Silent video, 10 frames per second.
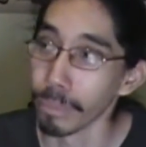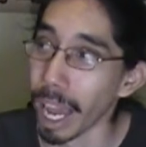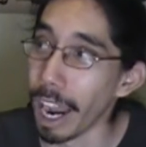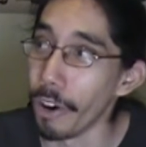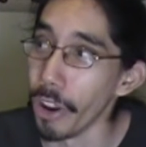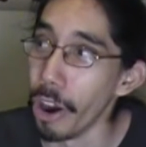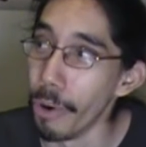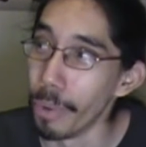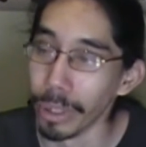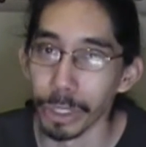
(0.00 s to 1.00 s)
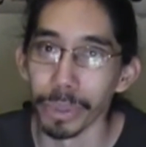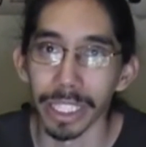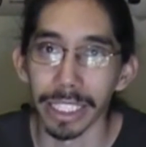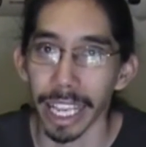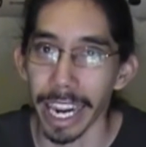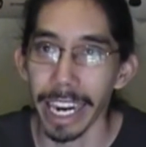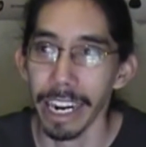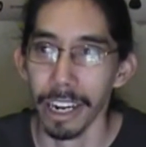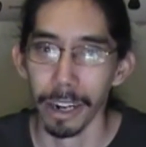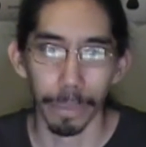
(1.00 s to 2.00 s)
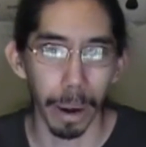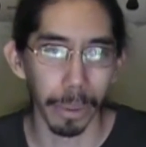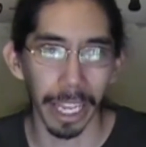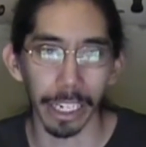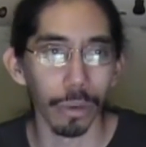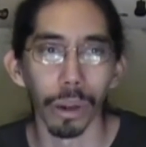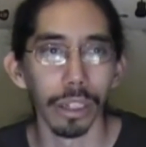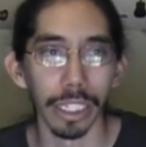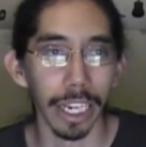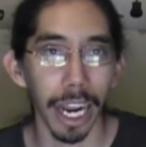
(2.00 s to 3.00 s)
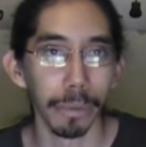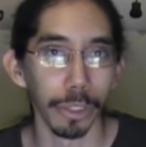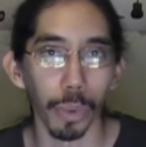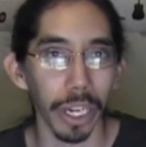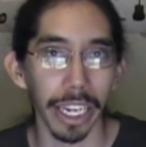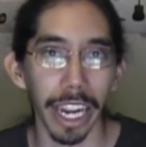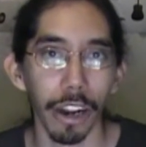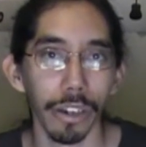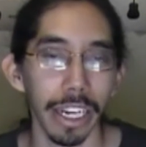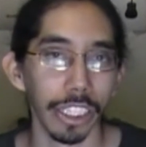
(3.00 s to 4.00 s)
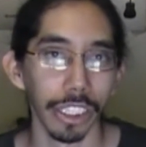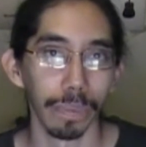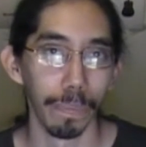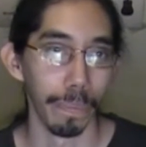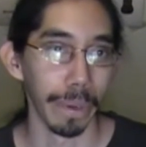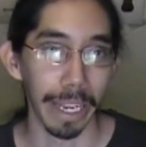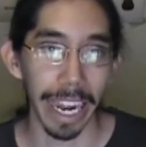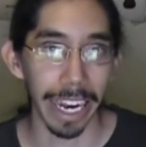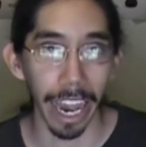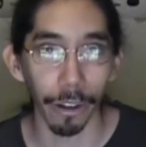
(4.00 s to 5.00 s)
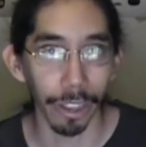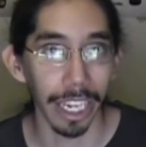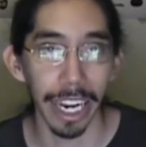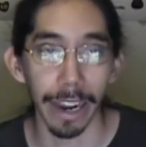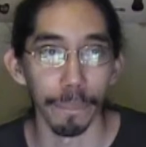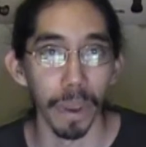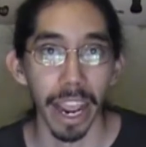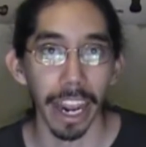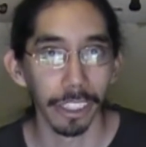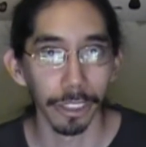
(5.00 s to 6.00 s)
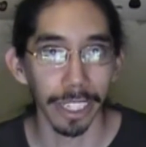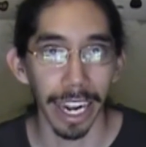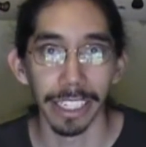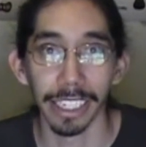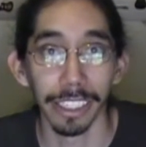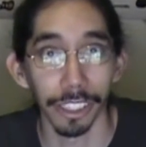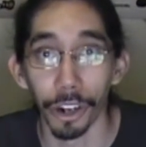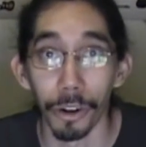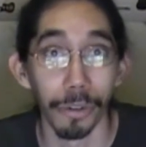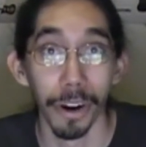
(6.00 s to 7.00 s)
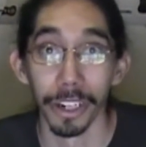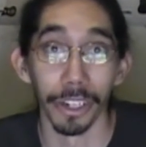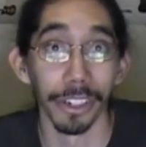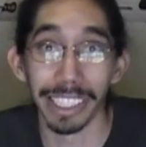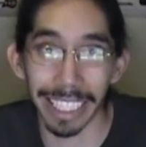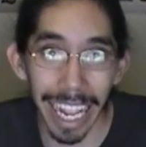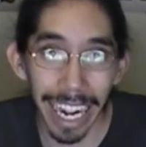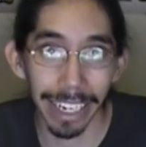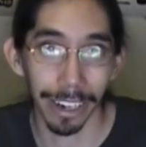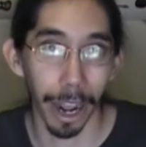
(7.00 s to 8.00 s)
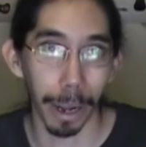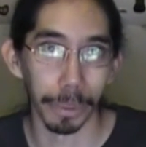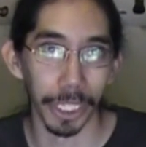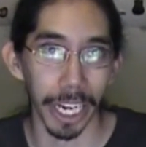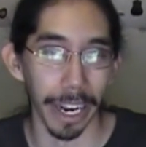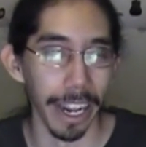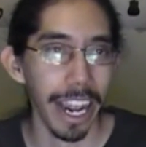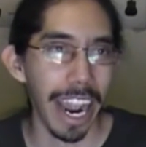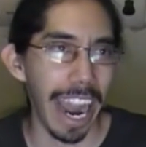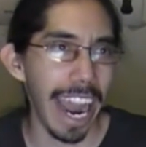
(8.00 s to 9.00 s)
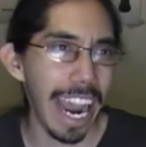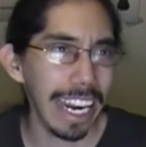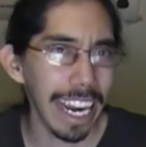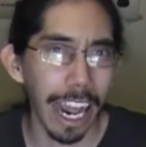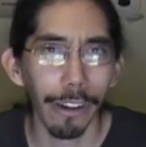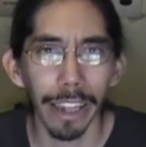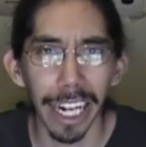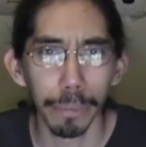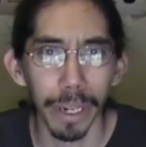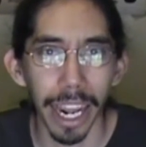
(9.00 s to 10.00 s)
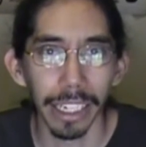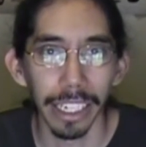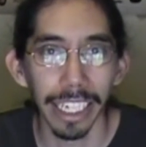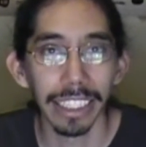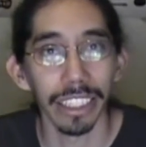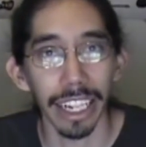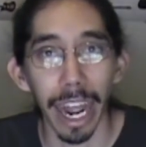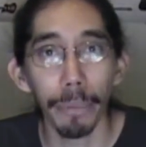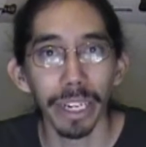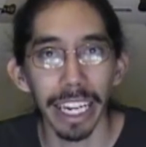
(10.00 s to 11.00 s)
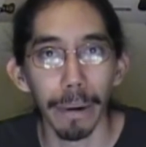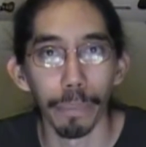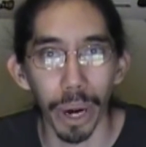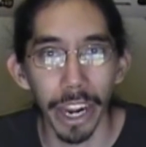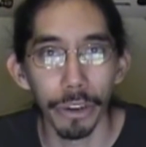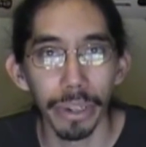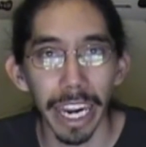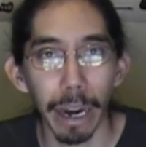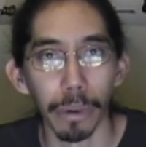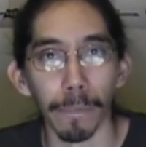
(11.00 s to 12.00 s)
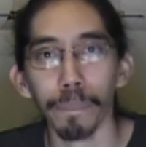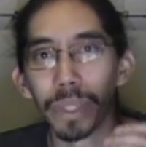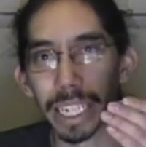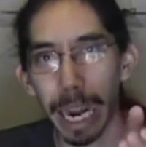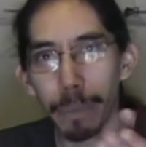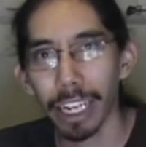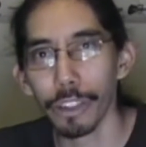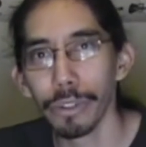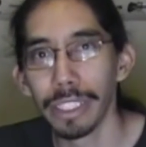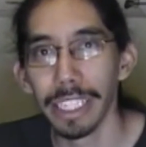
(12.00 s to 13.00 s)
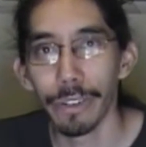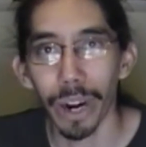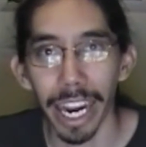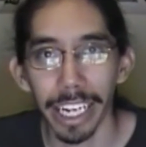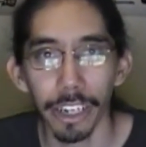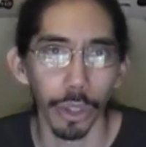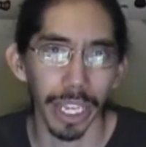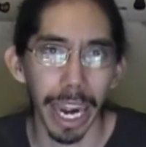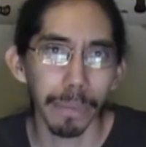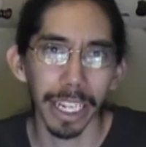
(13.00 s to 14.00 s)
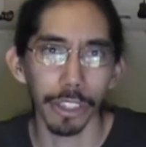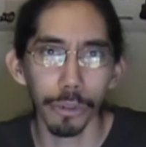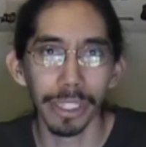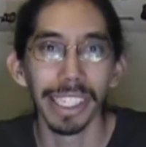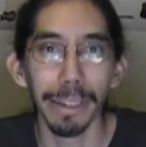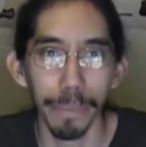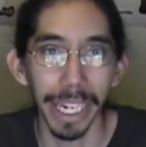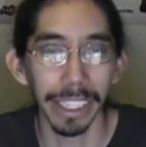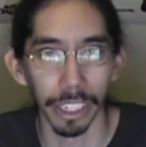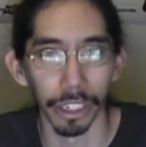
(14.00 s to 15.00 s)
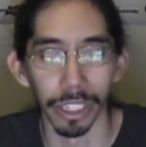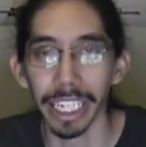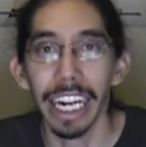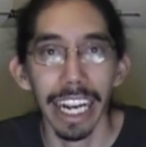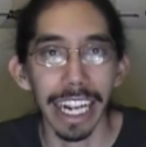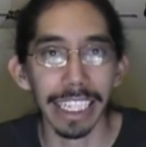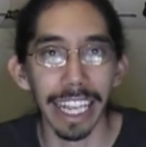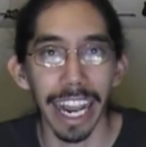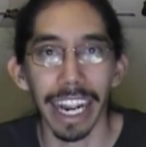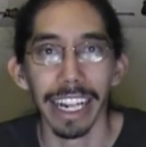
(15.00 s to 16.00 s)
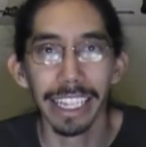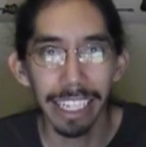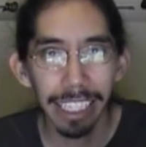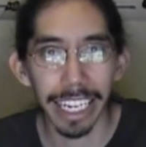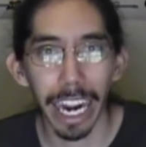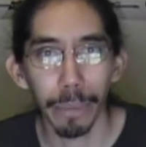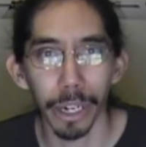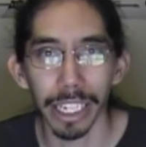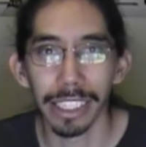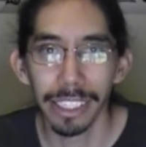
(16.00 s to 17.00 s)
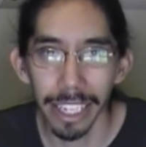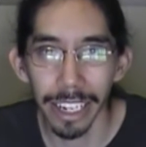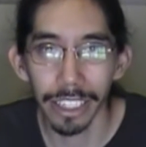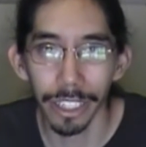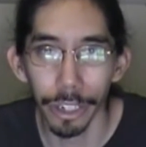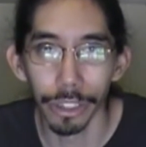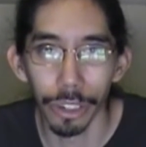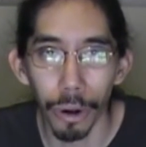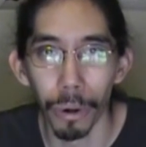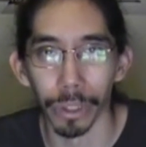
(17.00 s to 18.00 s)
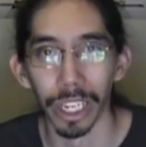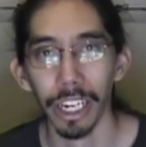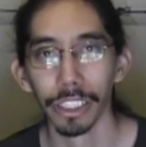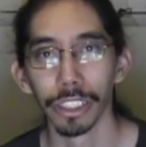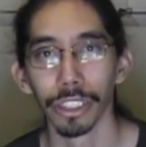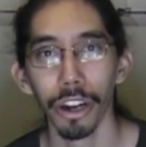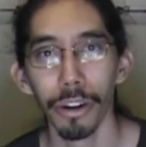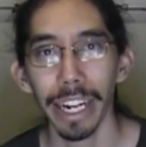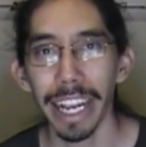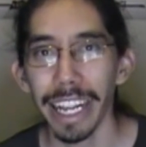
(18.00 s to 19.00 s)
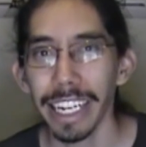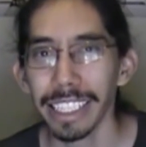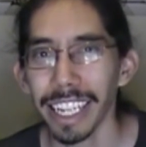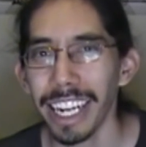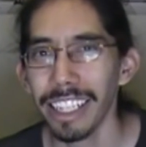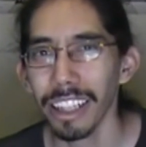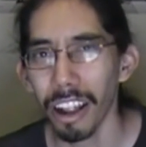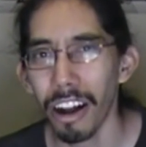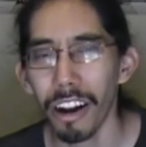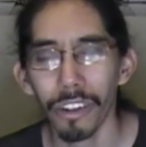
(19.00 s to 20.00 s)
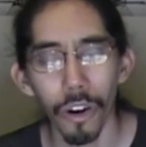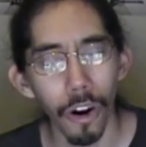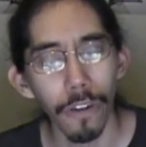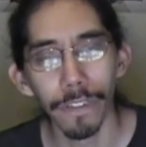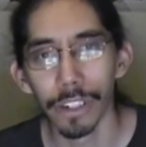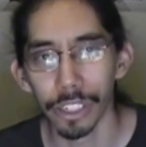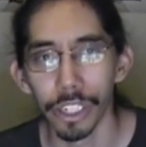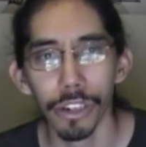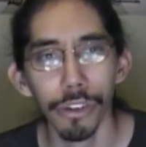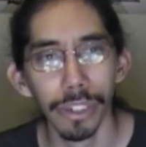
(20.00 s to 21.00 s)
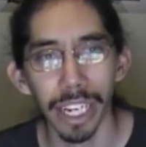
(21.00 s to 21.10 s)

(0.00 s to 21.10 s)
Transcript: I don't know what you would say, probably like quality time, just working out and just getting healthy and exercising. So there's that option. And now, last but not least, is that I'm going to get a brand new camera. The camera that you see right here, the camera that you see me literally, is that this camera is 6 years old. So it is a long overdue